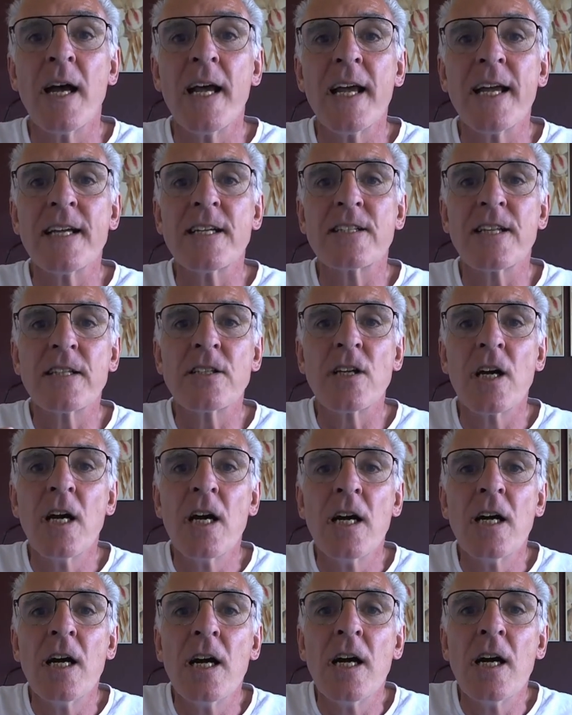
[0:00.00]
He says,
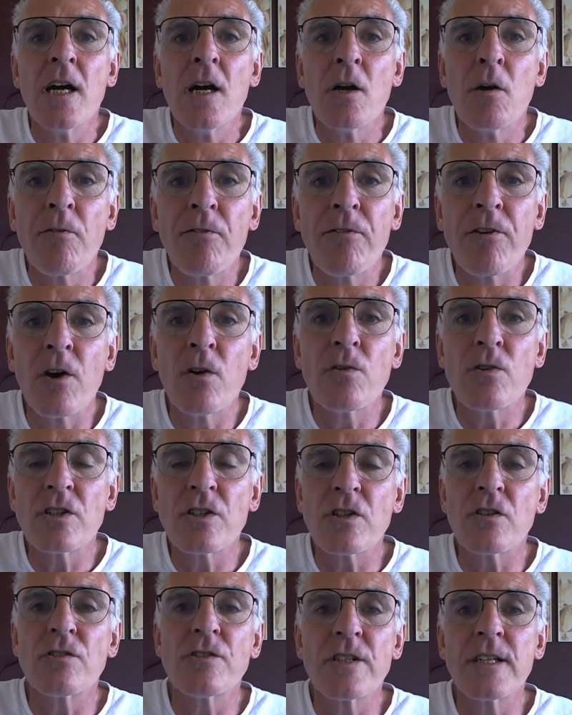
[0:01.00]
focus
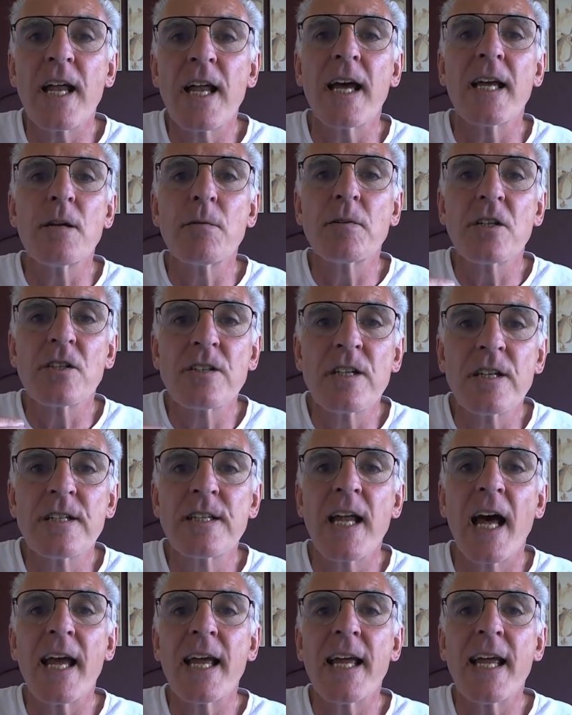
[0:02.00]
on today because
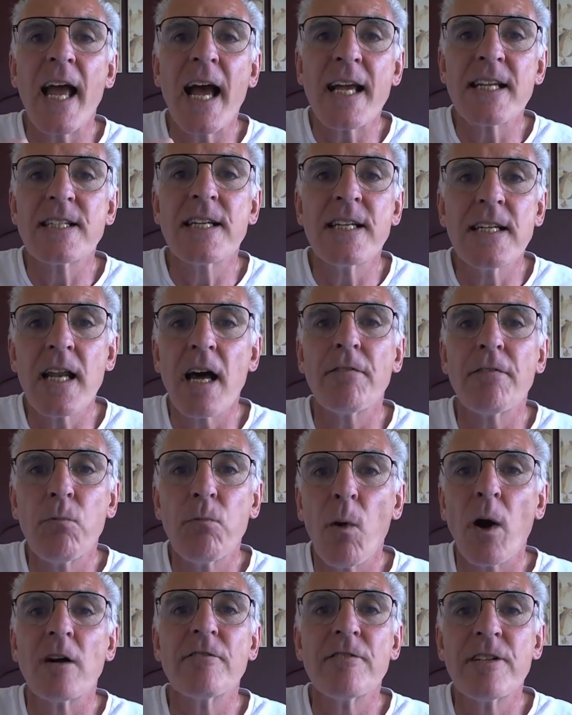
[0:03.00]
today has enough
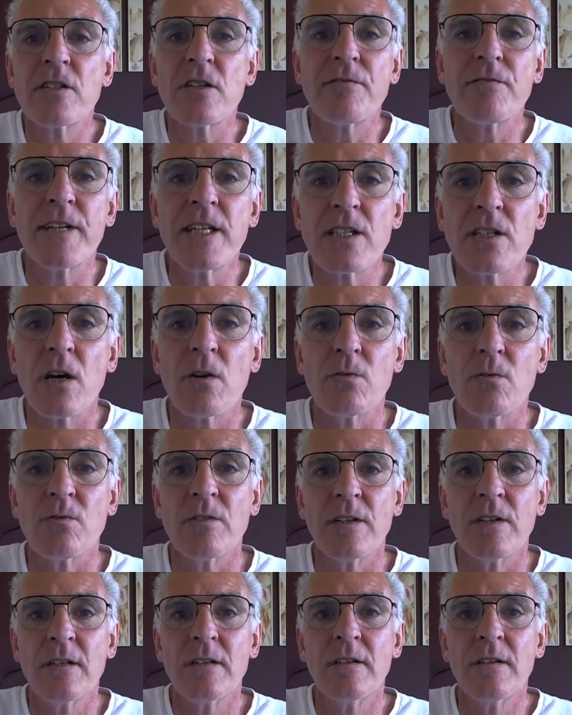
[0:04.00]
worries of its own.